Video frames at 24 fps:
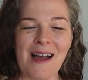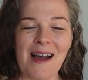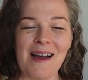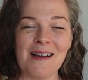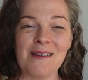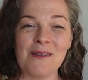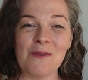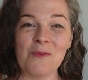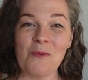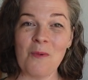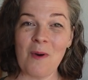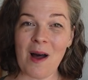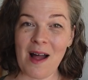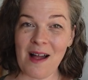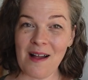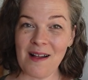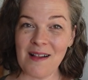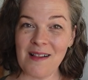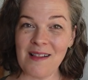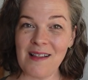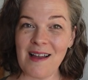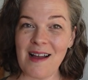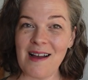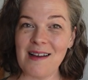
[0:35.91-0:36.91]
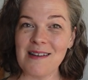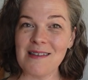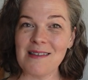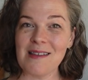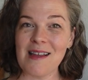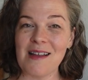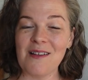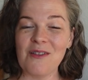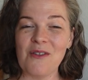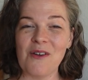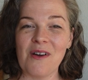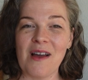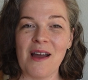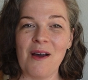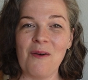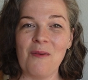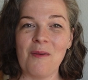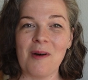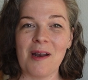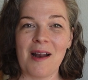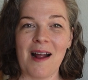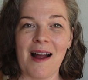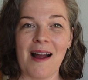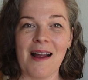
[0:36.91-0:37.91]
as well as a look at
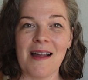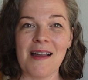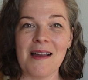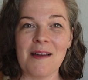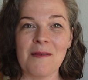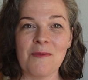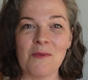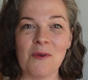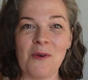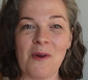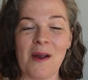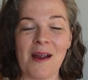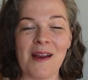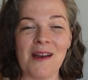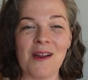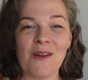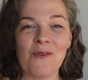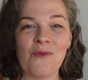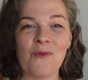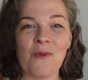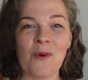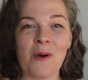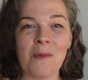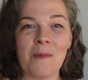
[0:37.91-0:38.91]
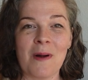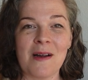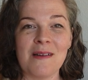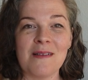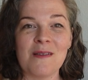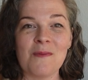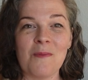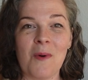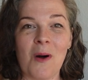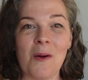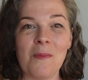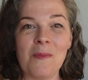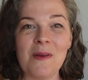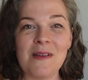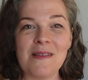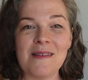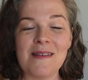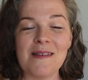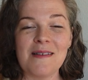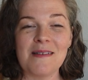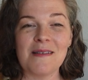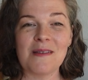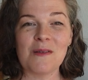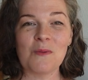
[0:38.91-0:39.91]
what I am creating for my small
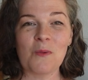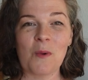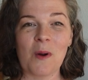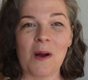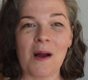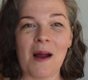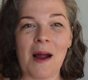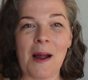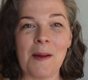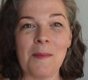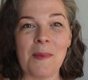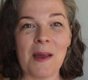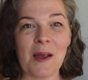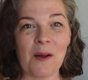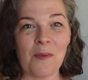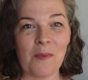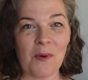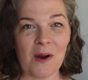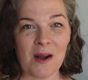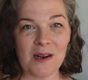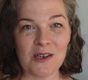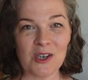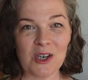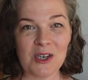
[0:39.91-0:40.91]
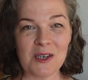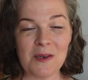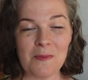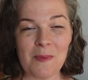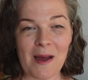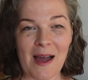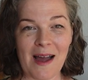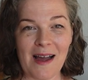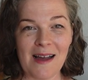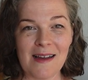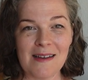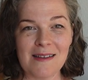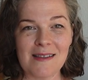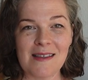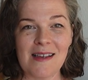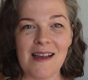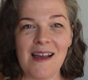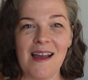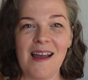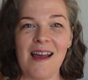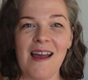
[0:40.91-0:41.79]
business, where I make project bags